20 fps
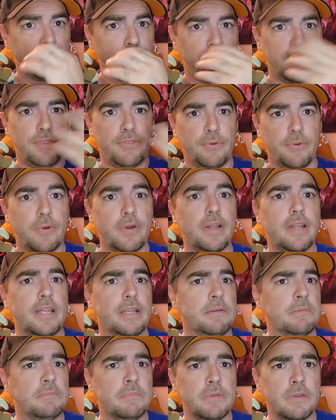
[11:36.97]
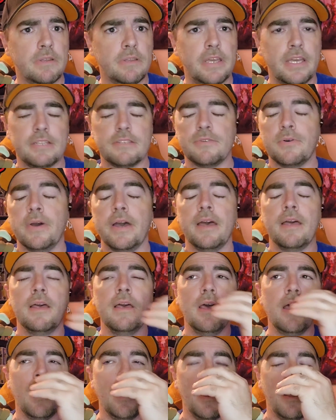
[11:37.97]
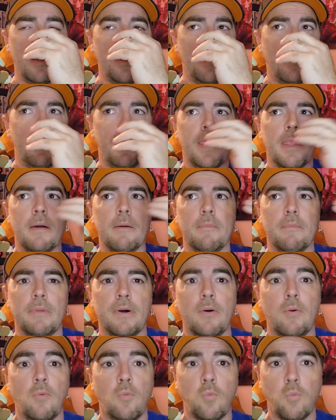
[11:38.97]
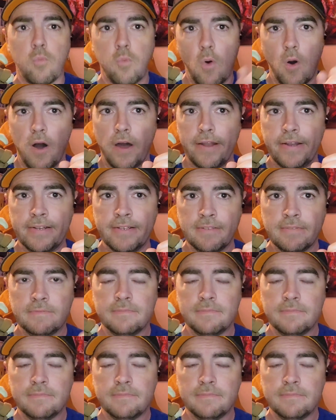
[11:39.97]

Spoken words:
read through it and get to it. But one,